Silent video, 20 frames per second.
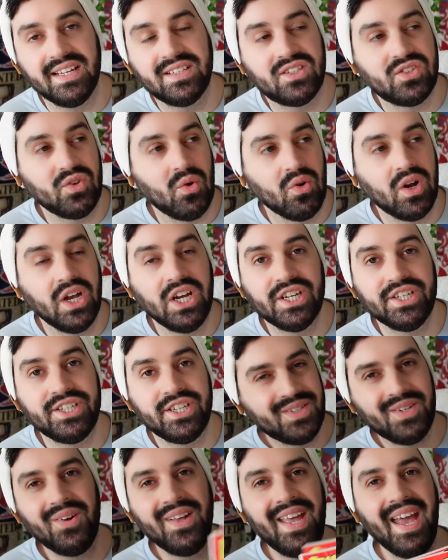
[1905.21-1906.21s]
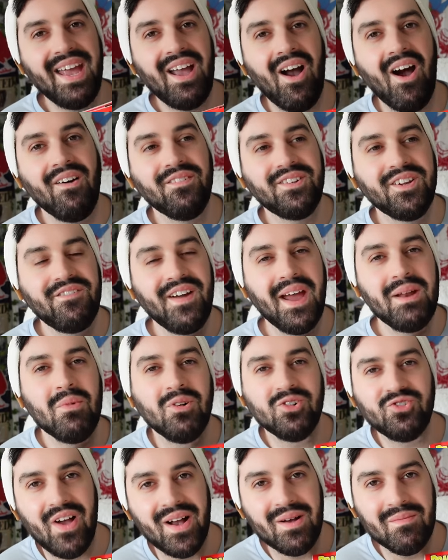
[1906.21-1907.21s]
It's so good. So yay, off to find
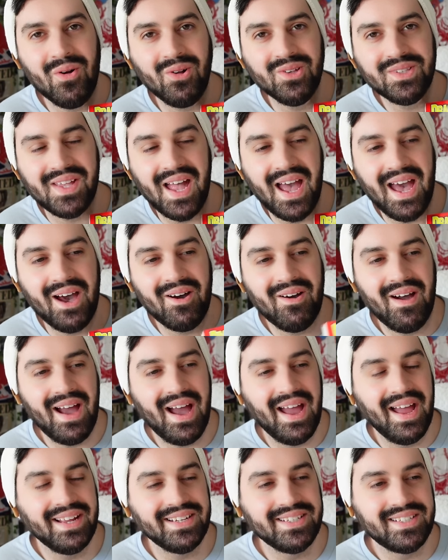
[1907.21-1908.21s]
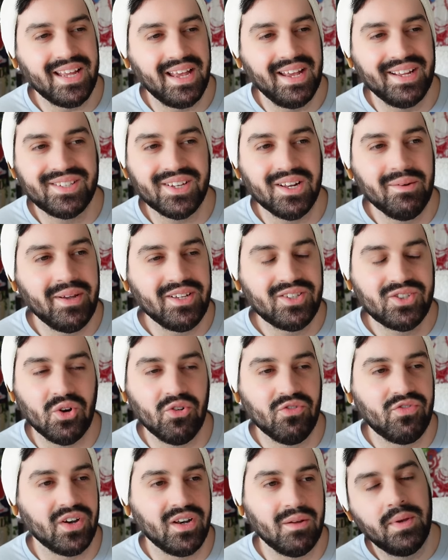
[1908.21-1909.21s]
more Dragon Balls now and it's gonna be
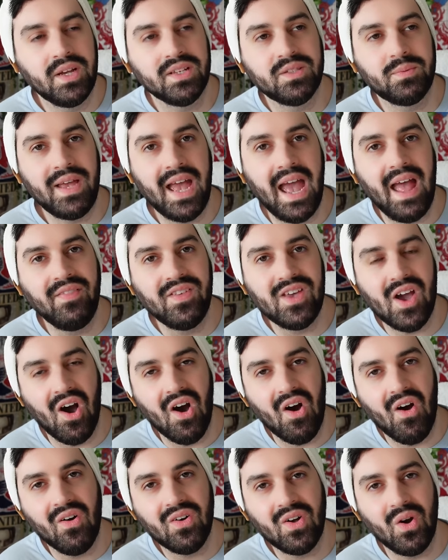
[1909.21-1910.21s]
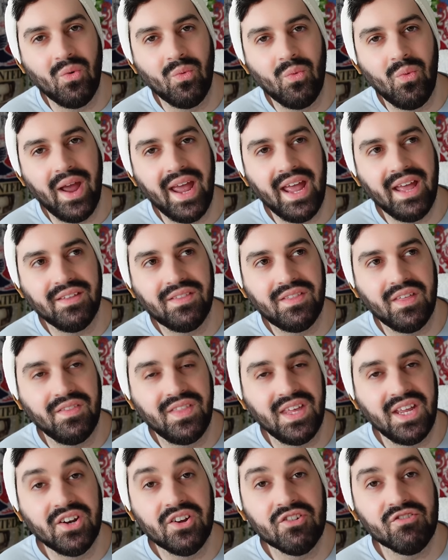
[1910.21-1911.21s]
so funny because we end the arc with
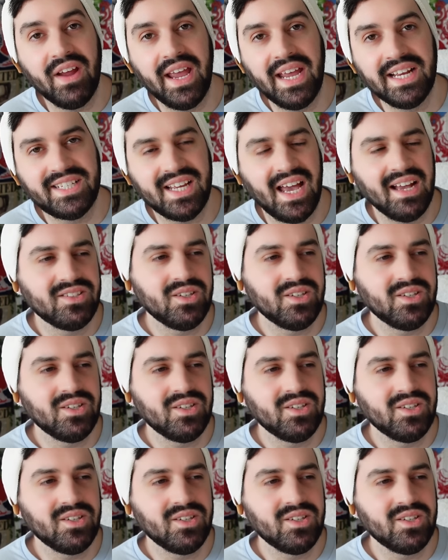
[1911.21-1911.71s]
the narrator.